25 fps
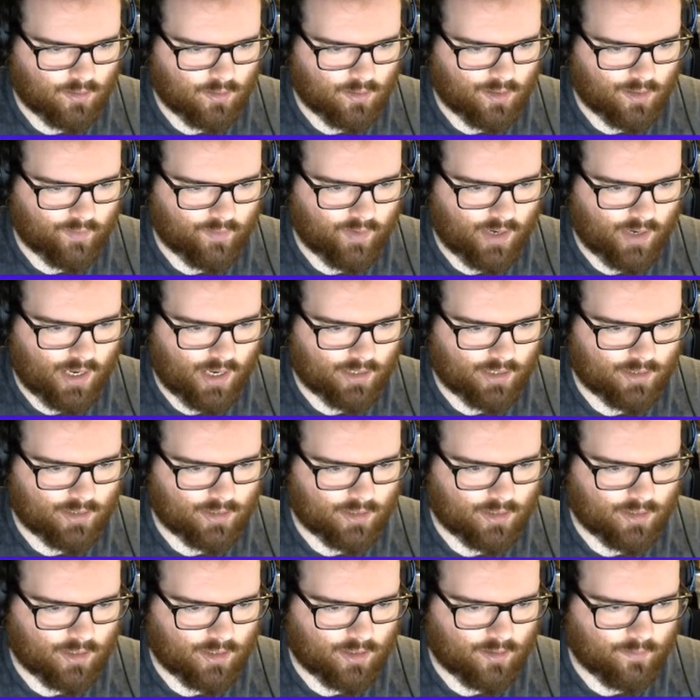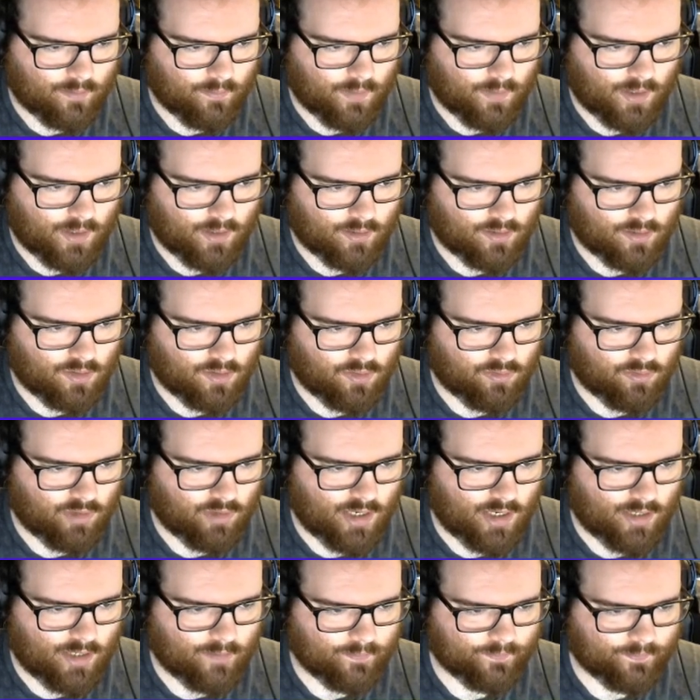and x to the minus
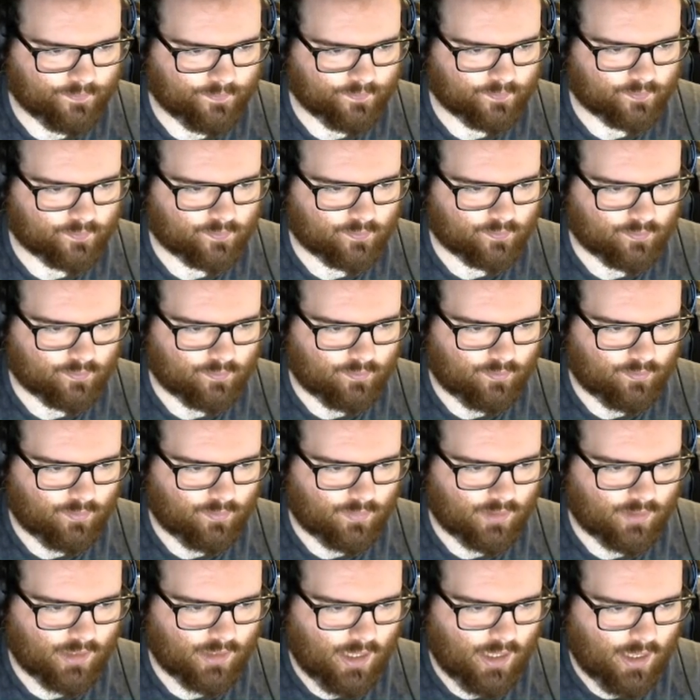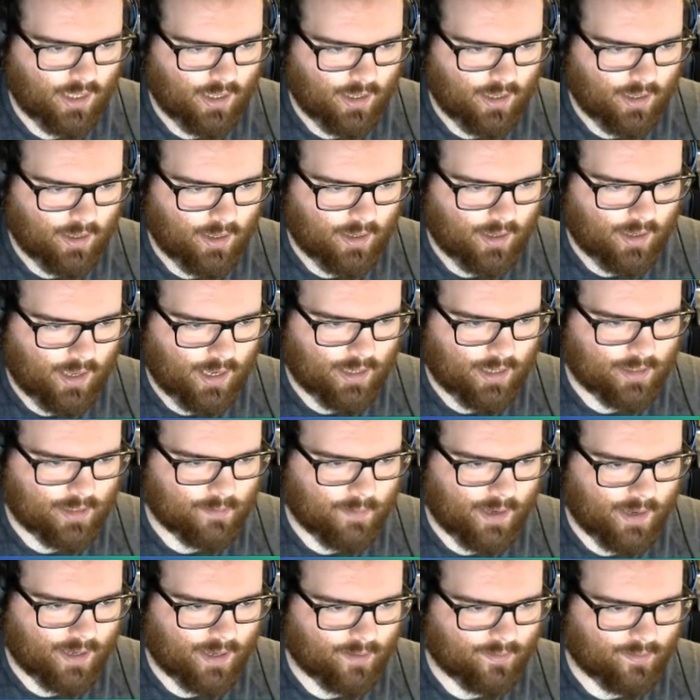3. It is a
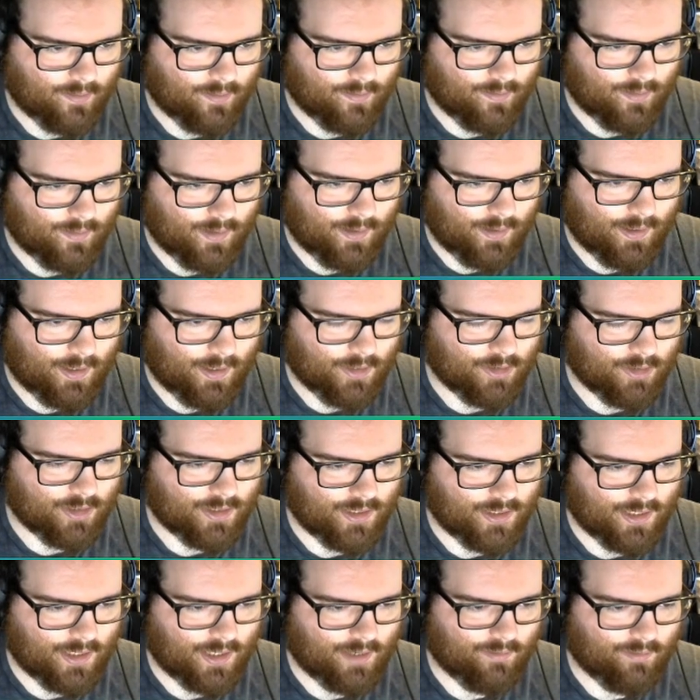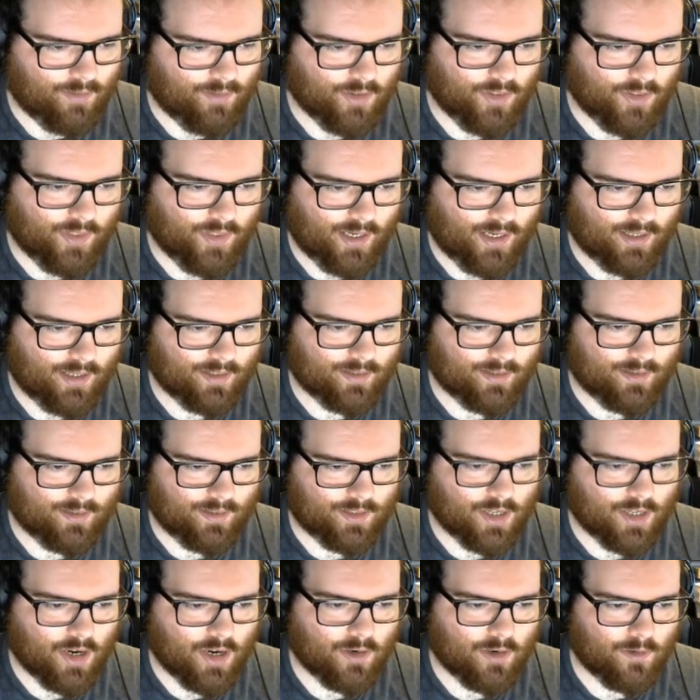bit interesting that I've done that.
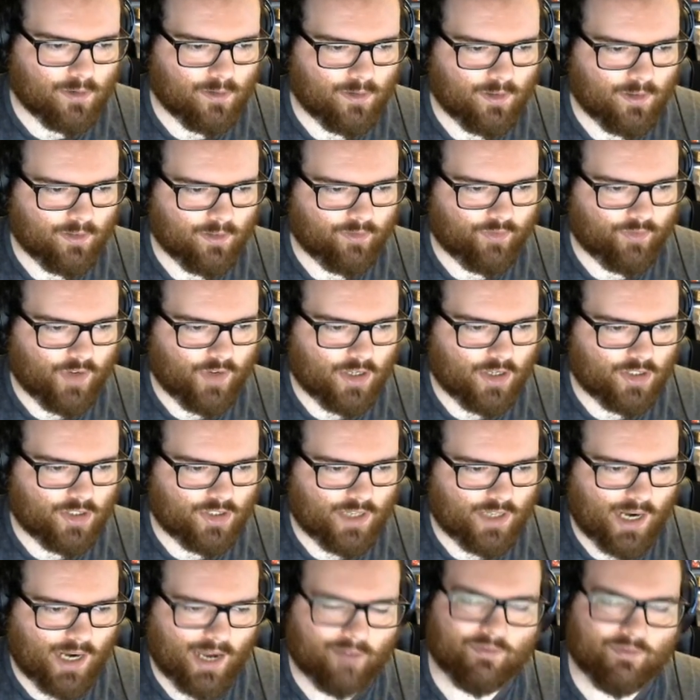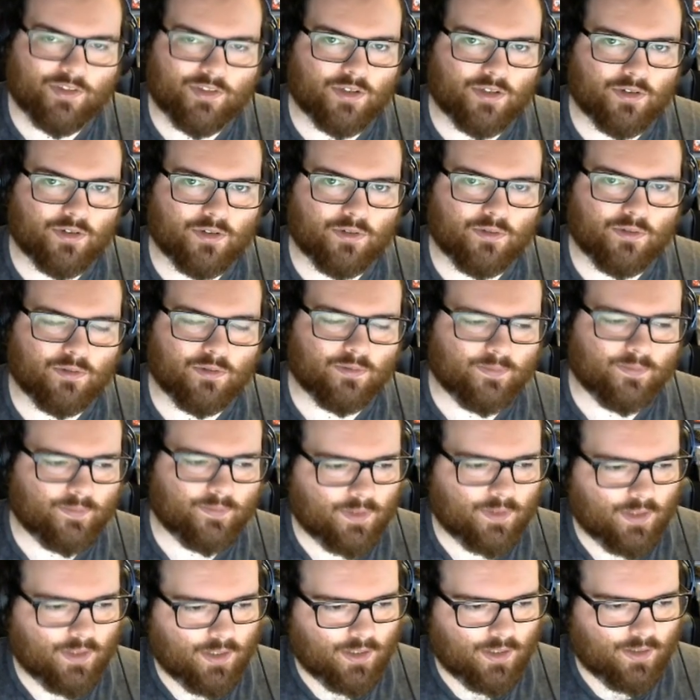So first you have to,
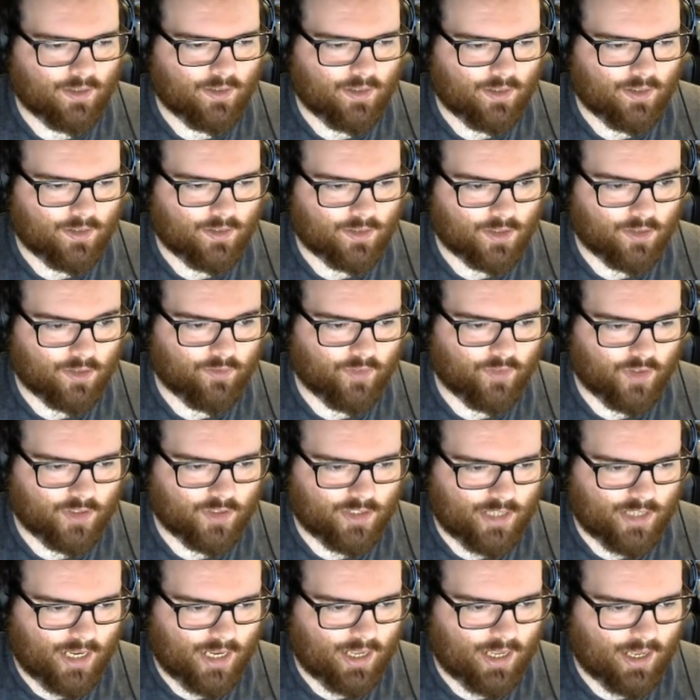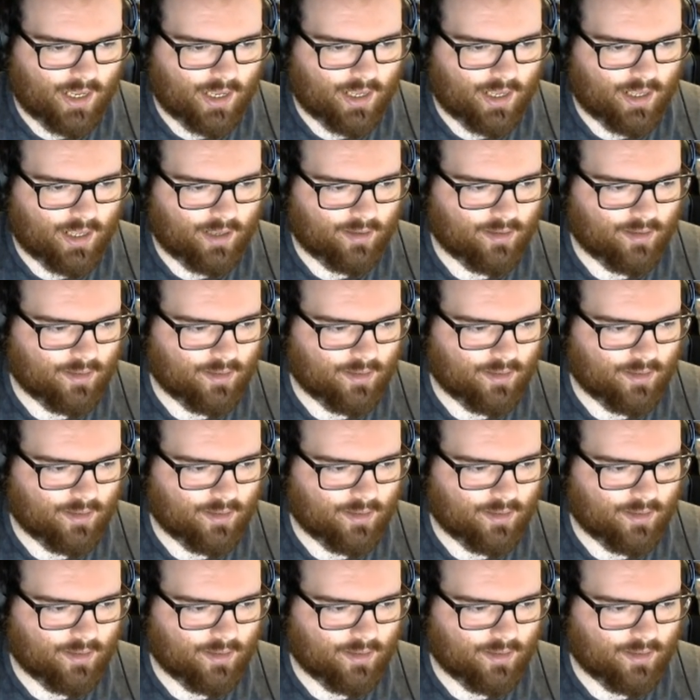so for d here,